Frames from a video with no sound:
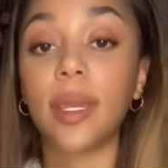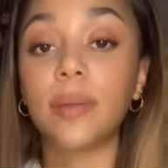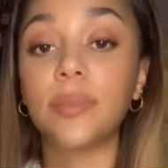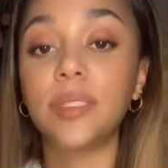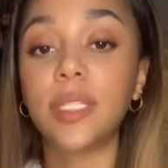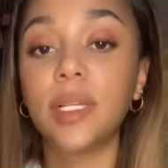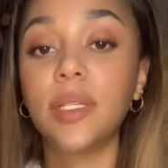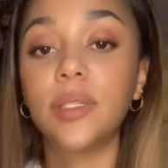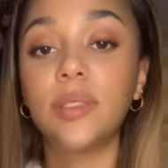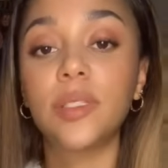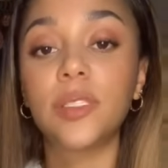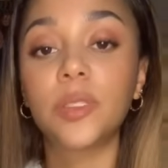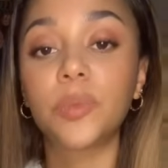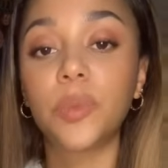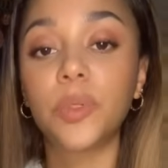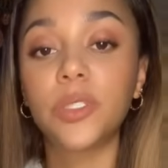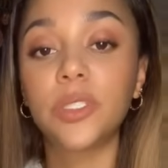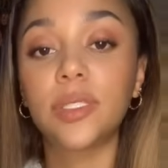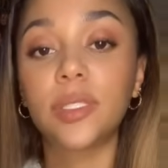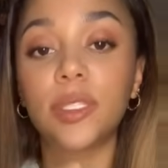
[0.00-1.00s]
I'm telling you, this
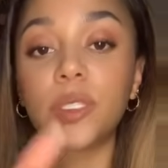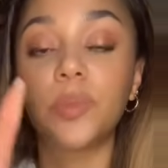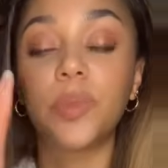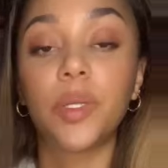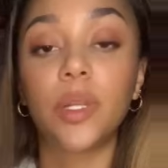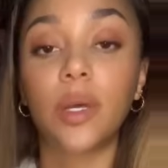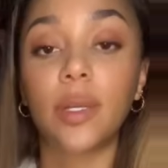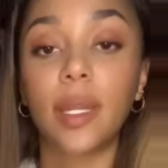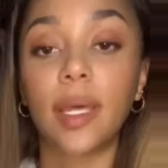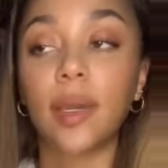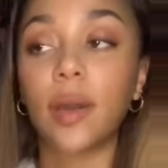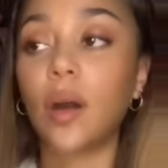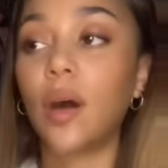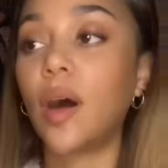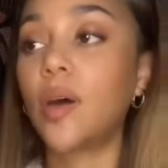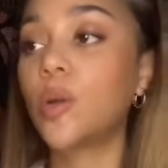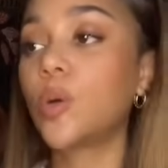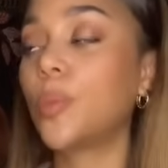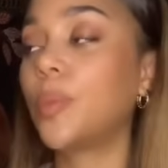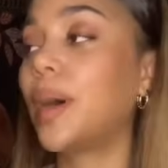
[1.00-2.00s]
person has been on like
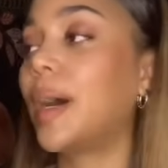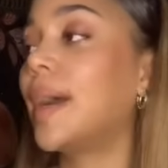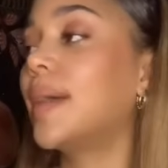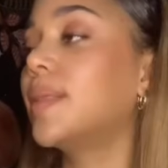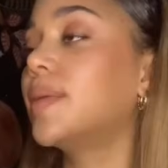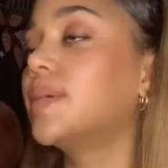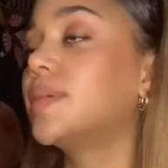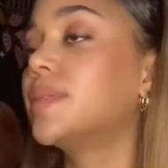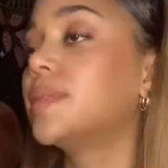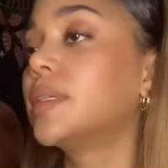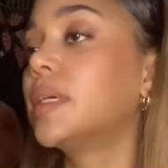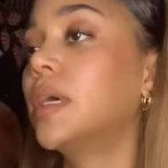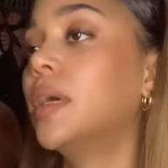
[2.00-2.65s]
autopilot,